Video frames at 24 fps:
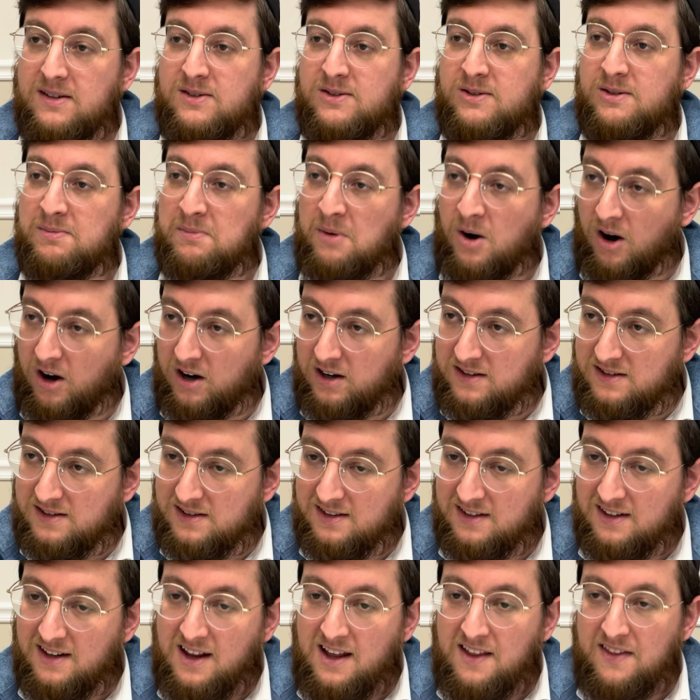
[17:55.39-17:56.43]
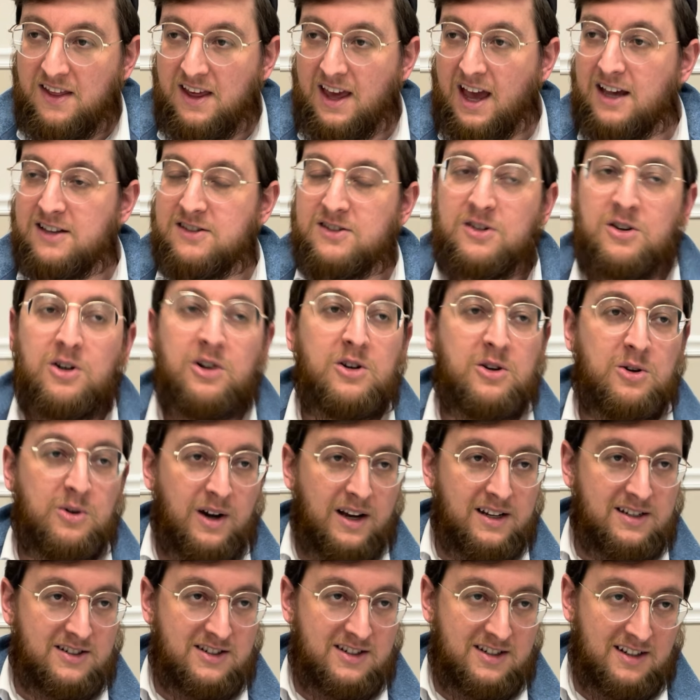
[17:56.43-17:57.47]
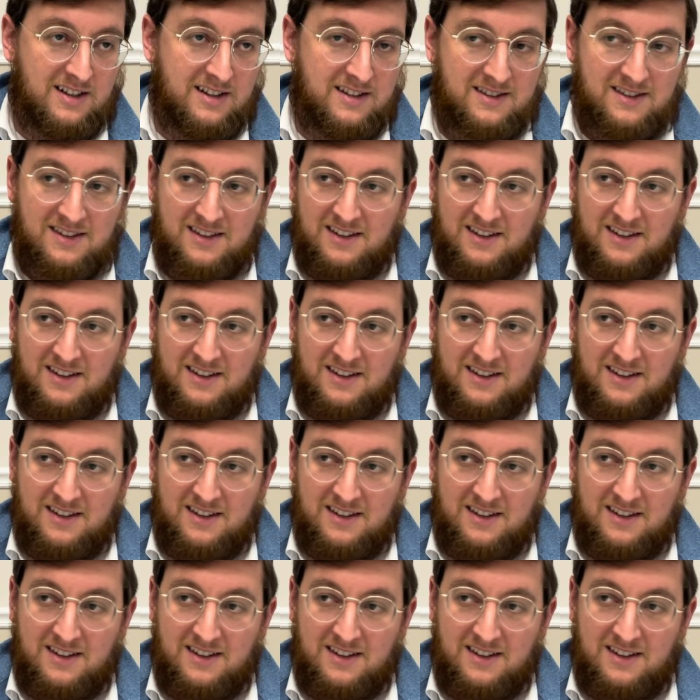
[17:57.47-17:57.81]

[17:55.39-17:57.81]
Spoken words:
smart. They ask good questions.